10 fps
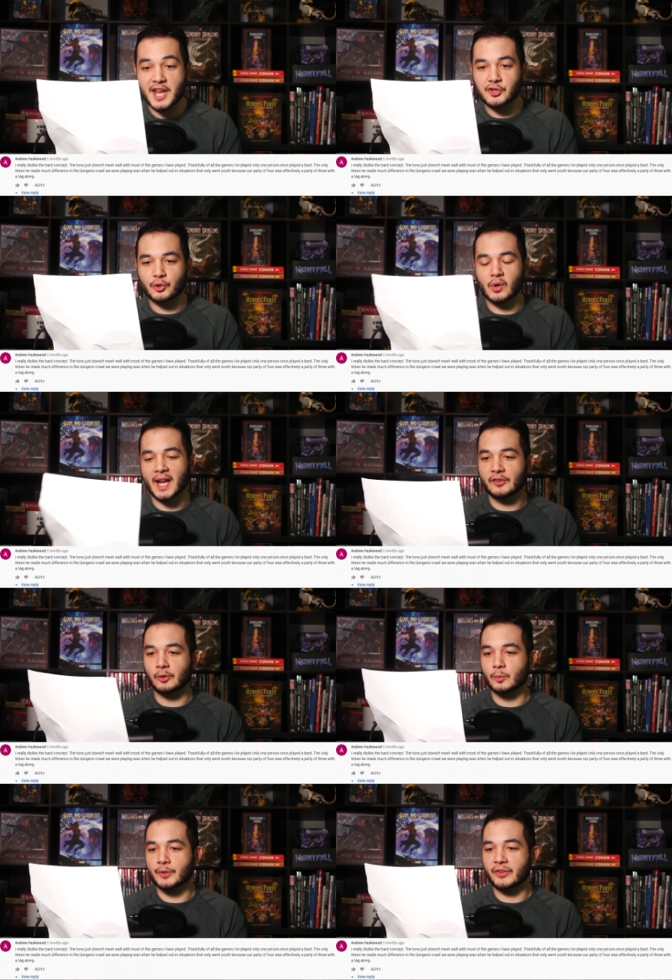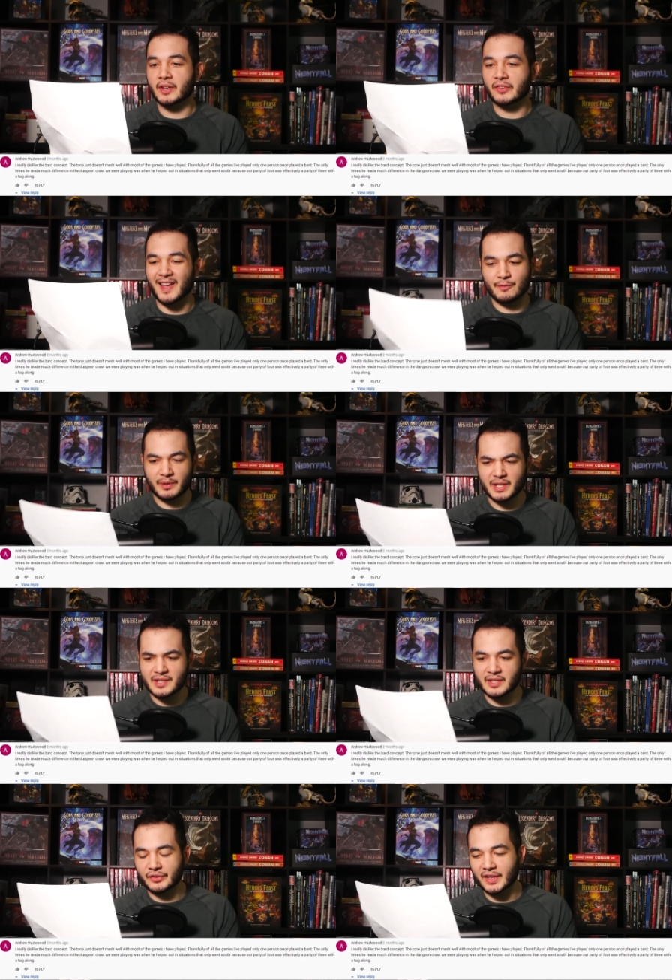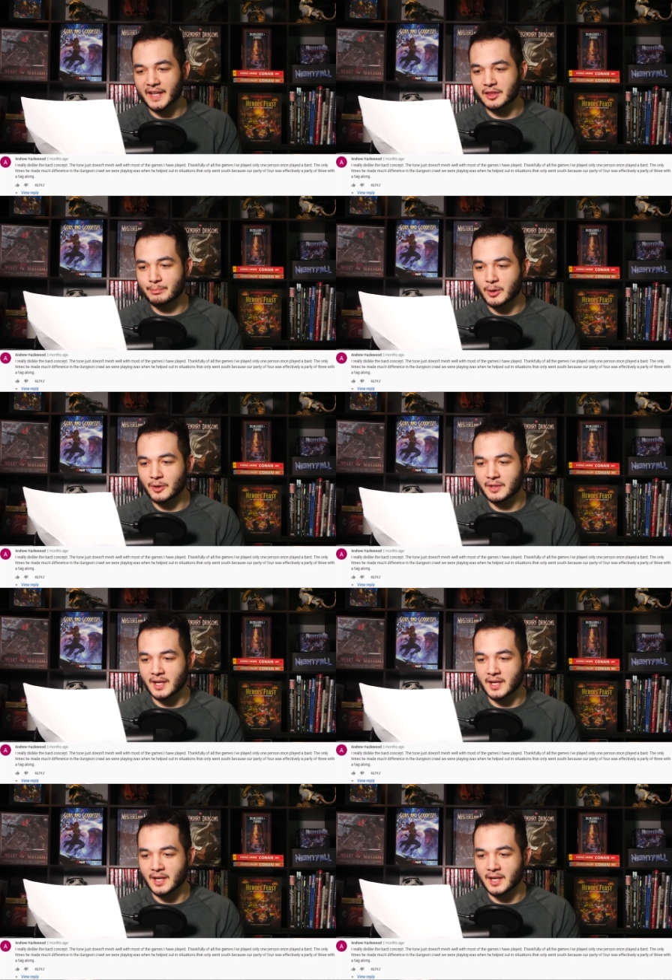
Andrew Hazelwood says, I really dislike the Bard